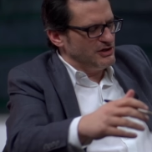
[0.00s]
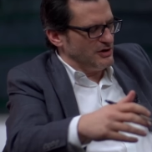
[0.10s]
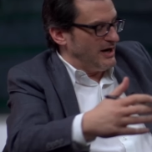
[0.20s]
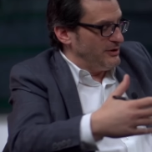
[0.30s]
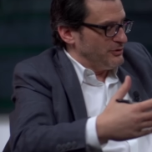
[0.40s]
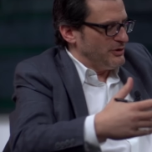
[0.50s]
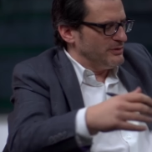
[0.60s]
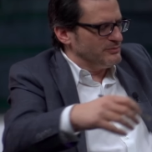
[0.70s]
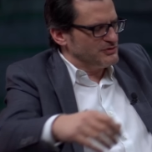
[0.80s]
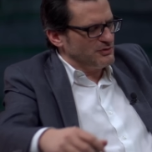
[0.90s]
you know, I don't
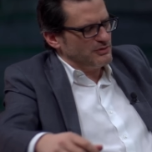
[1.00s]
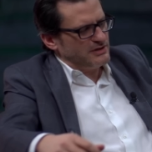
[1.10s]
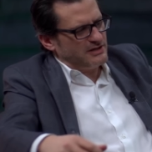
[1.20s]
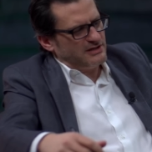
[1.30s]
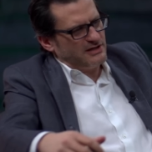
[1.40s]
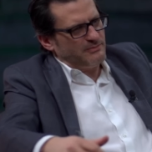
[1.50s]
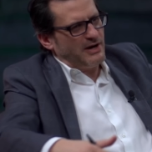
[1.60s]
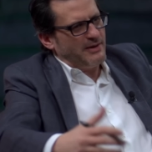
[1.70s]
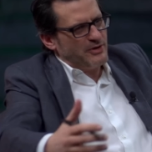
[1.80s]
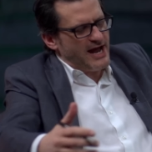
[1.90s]
know him, so
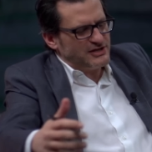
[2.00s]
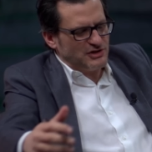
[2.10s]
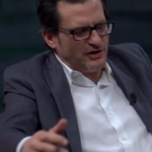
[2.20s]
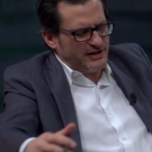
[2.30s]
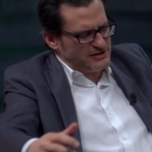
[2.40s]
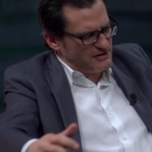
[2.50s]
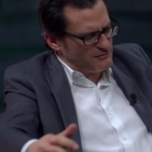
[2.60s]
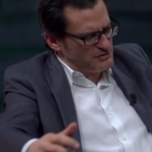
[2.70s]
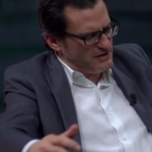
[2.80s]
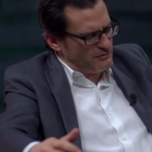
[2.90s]
my reaction, all that
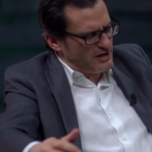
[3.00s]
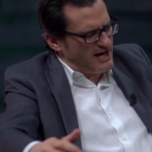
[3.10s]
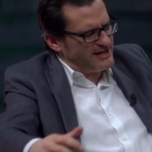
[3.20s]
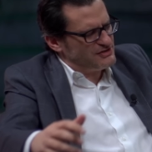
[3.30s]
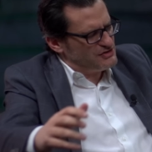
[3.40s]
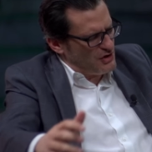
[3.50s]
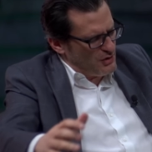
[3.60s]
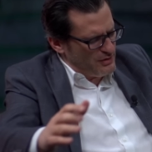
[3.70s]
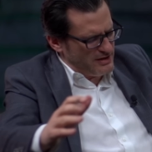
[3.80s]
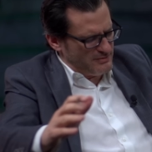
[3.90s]
stuff was different. I
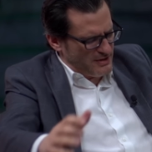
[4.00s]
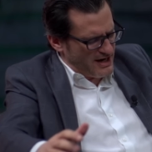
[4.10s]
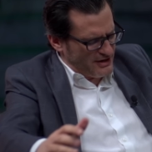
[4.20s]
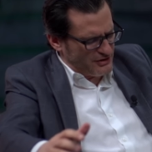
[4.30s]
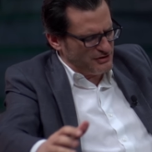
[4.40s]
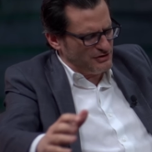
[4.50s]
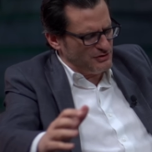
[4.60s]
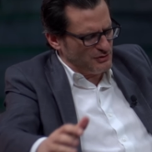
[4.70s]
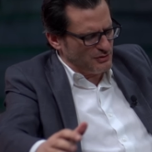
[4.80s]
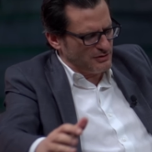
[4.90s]
so admired
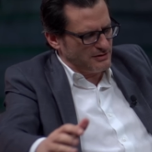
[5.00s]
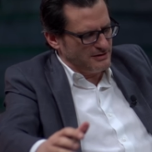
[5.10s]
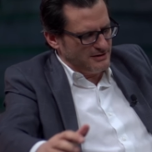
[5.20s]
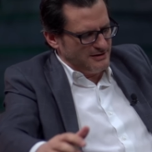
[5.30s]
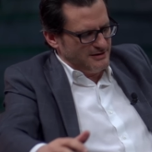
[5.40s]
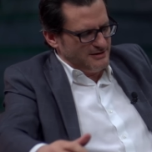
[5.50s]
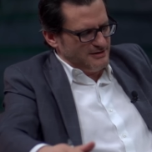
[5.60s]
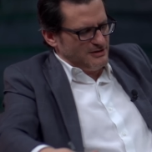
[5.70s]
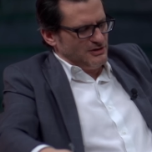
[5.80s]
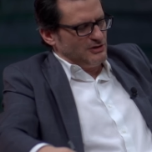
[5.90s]
your
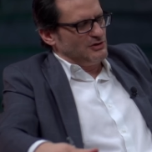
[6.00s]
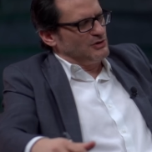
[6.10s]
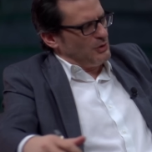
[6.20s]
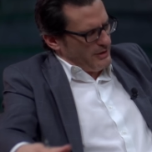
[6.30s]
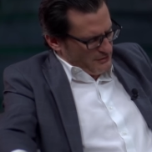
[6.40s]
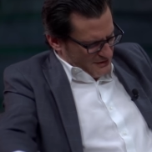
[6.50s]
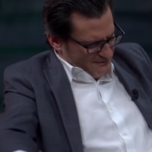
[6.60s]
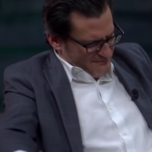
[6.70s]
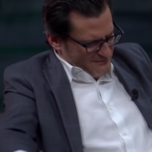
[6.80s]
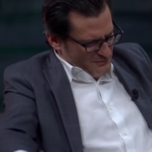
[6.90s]

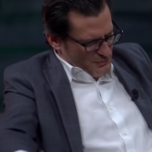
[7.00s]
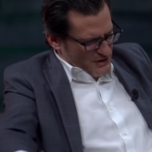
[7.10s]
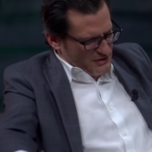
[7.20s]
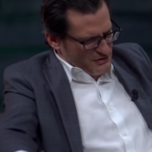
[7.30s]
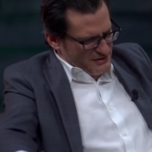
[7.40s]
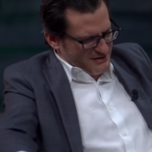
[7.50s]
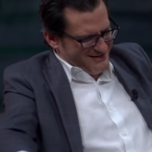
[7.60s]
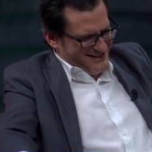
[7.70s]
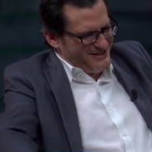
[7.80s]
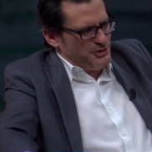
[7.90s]
loyalty because
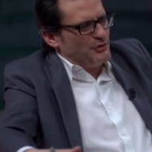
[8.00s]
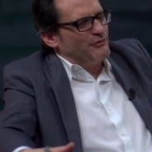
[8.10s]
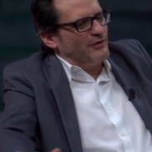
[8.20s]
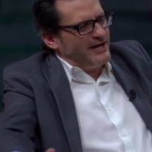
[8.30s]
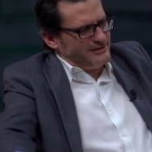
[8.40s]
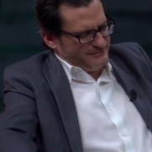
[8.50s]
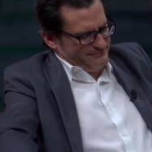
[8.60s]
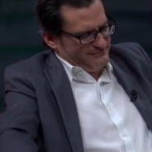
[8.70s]
he's your friend,